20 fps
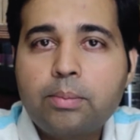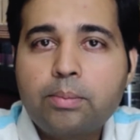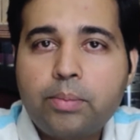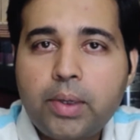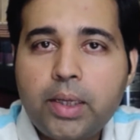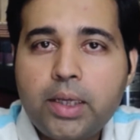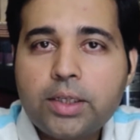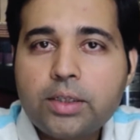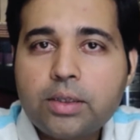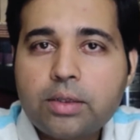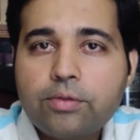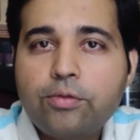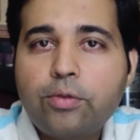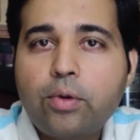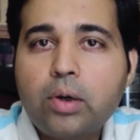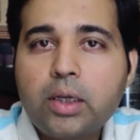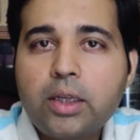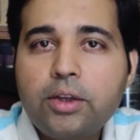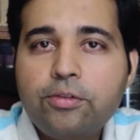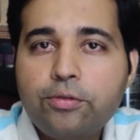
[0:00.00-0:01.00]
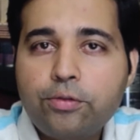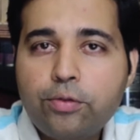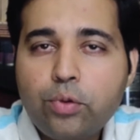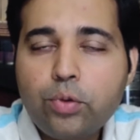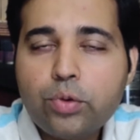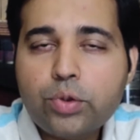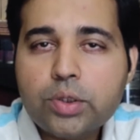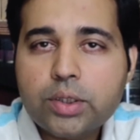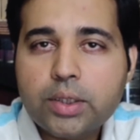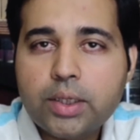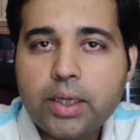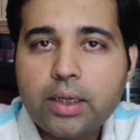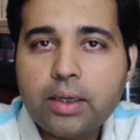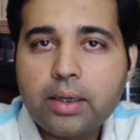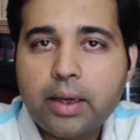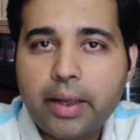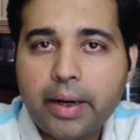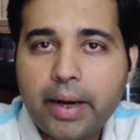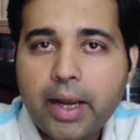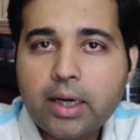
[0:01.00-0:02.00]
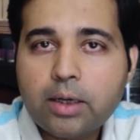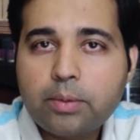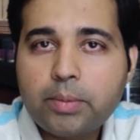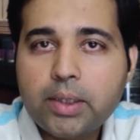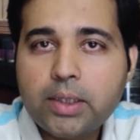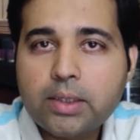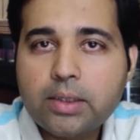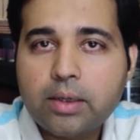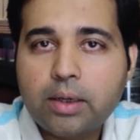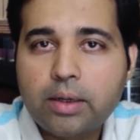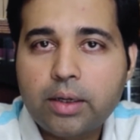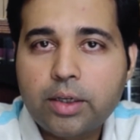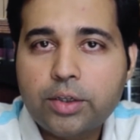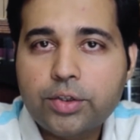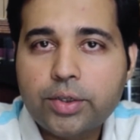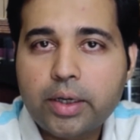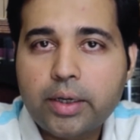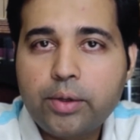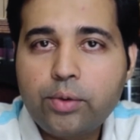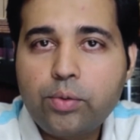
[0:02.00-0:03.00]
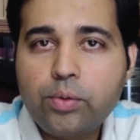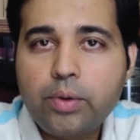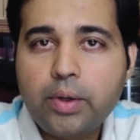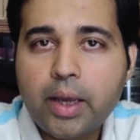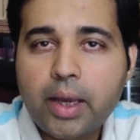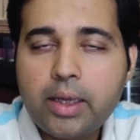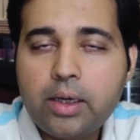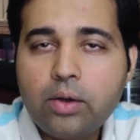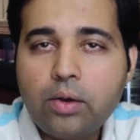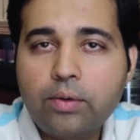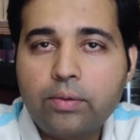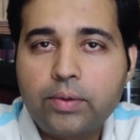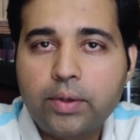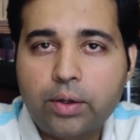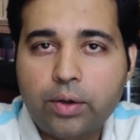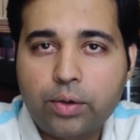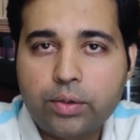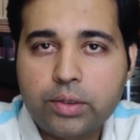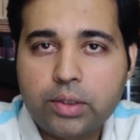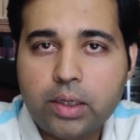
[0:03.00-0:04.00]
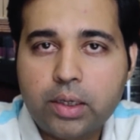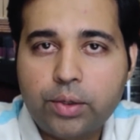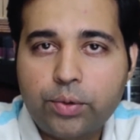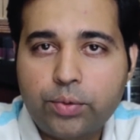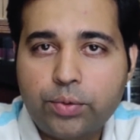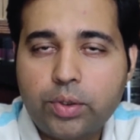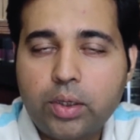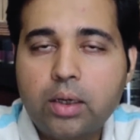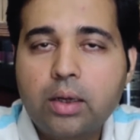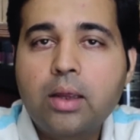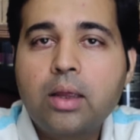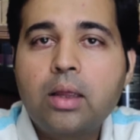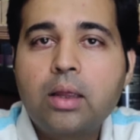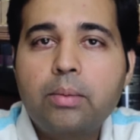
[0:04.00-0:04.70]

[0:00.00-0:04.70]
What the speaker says: placed 44 state enactments under Schedule 9 of the Constitution,